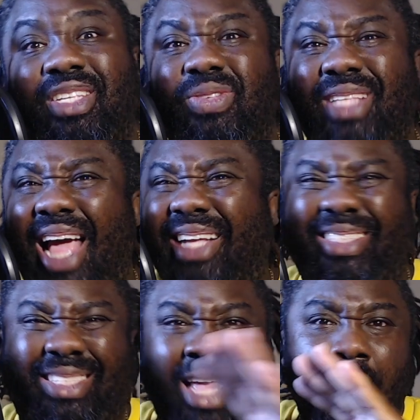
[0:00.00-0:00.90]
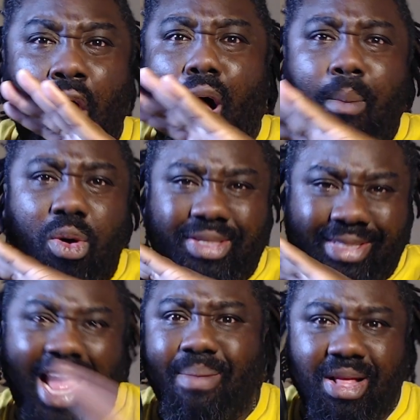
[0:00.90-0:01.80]
This was like almost
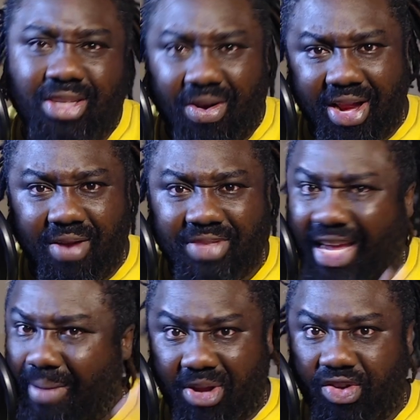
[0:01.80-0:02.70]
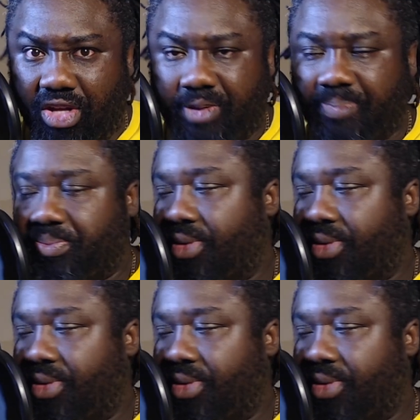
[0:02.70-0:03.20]
10 minutes already, and I'm taking pictures.